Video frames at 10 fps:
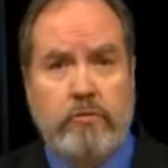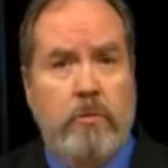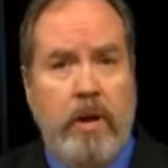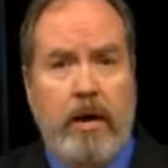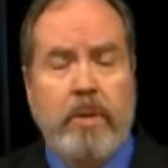
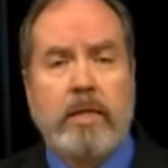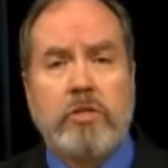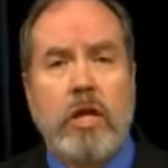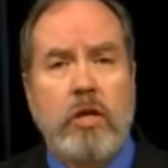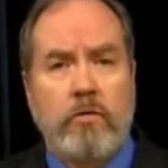for
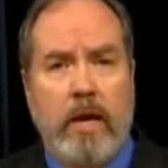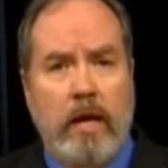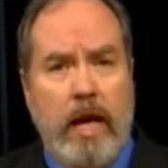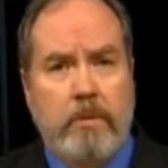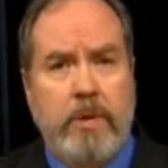bombings. You've got a
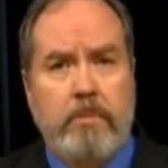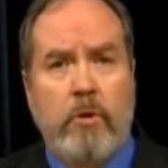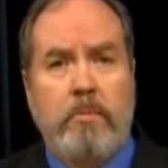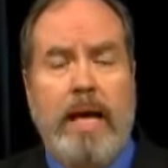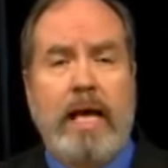lot of
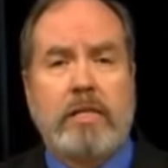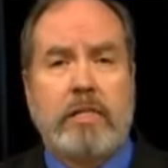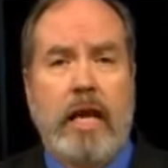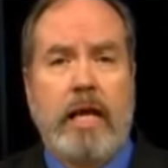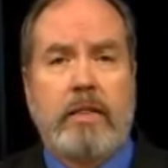people
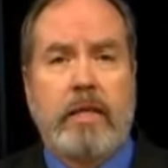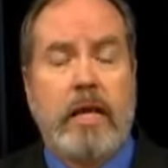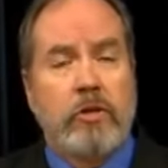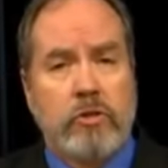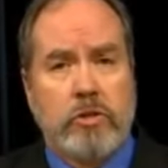massed at the
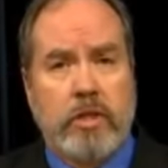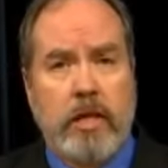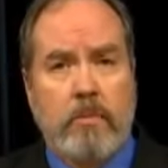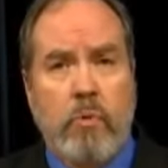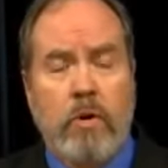entrance to
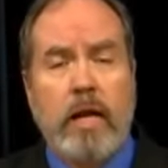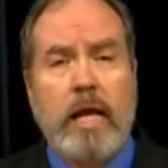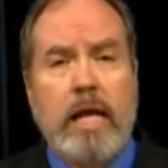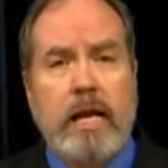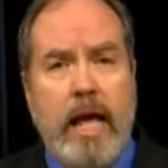the airport.
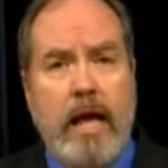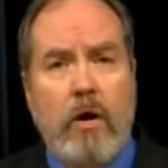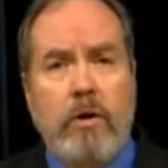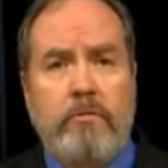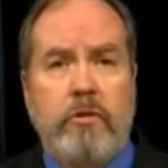
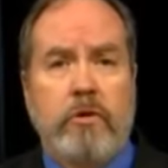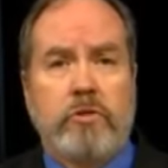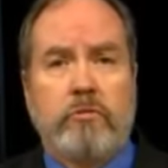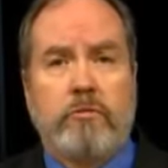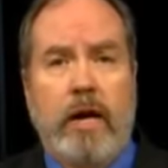Now, if there
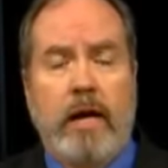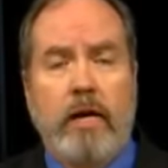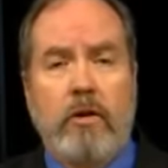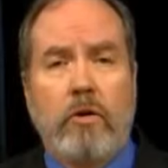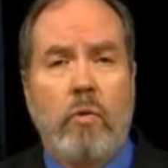is a
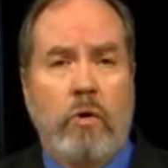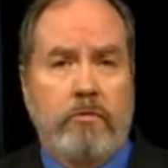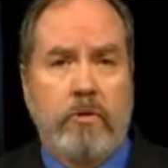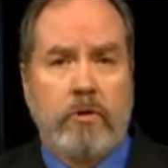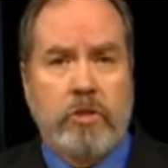fire or
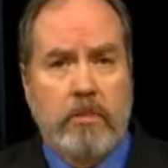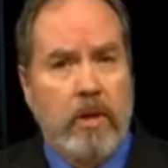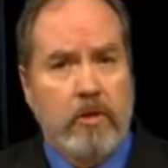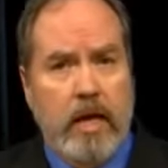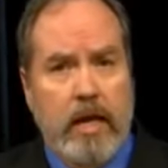if there's some
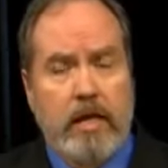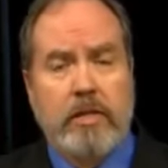other kind of